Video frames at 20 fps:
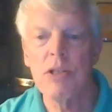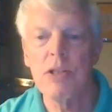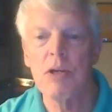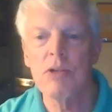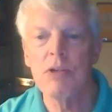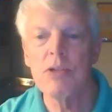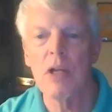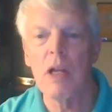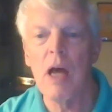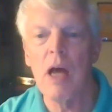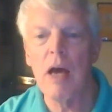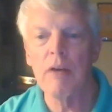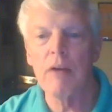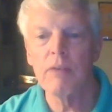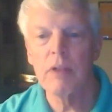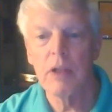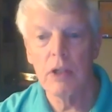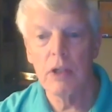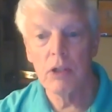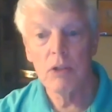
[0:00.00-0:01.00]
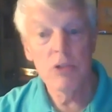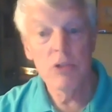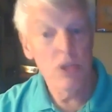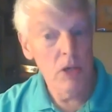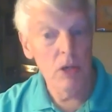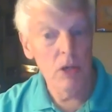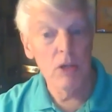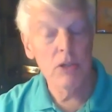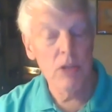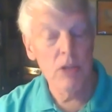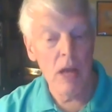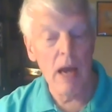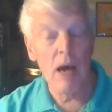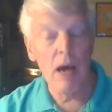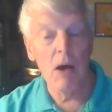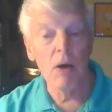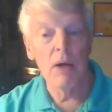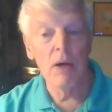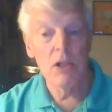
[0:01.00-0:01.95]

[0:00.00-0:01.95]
There's a lot of clinical engineers now,